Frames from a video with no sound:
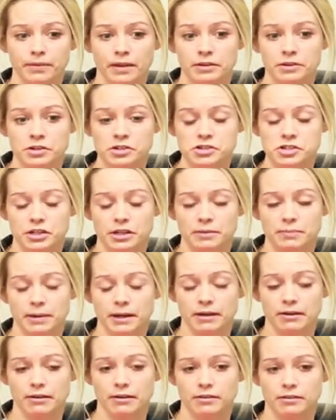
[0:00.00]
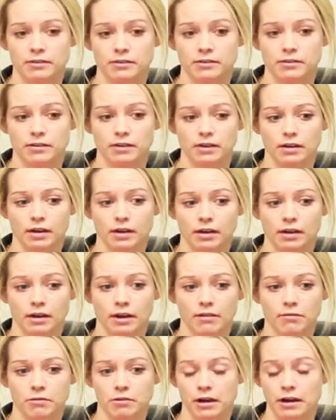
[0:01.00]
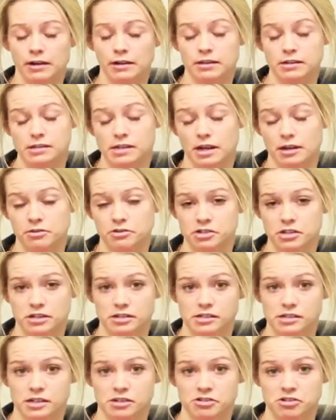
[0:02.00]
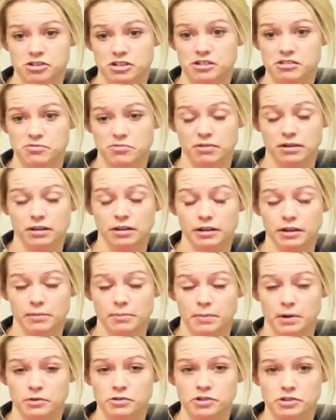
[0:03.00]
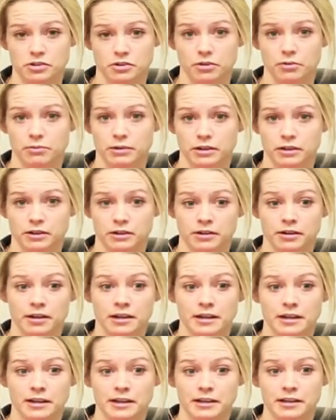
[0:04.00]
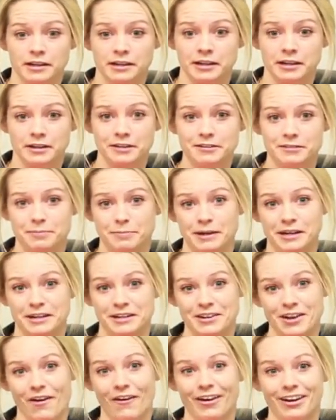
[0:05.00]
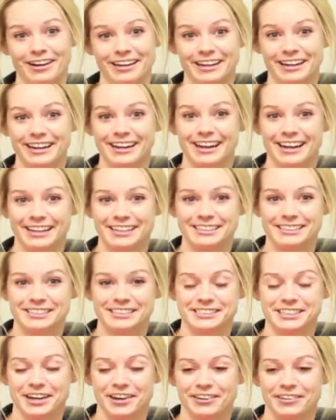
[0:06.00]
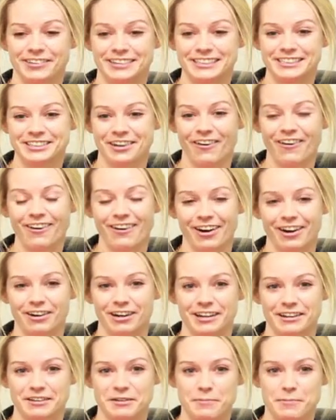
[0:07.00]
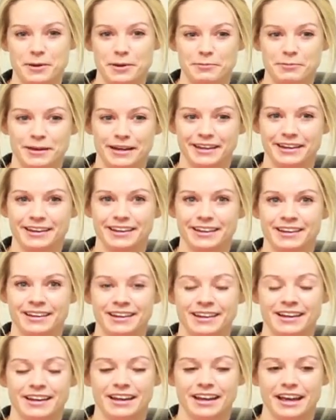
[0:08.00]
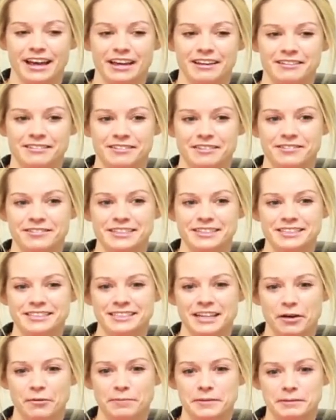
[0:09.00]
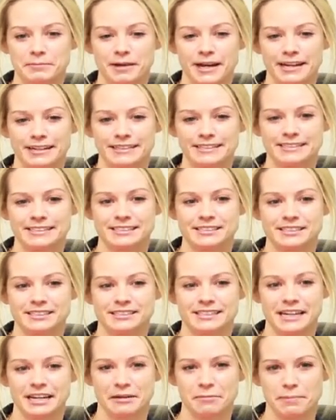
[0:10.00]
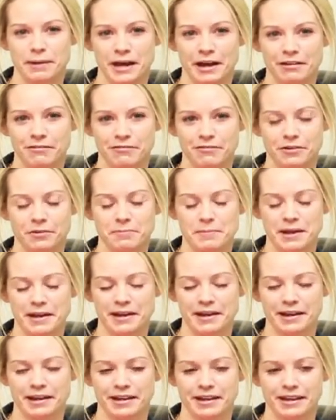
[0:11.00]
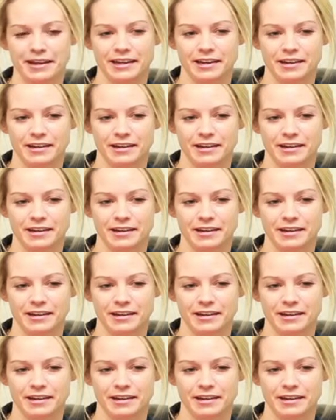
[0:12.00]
usually parents have great intentions. It's just really emotional when your kid's being naughty, and so it's hard in the moment. And so we just help them kind of stand back for a minute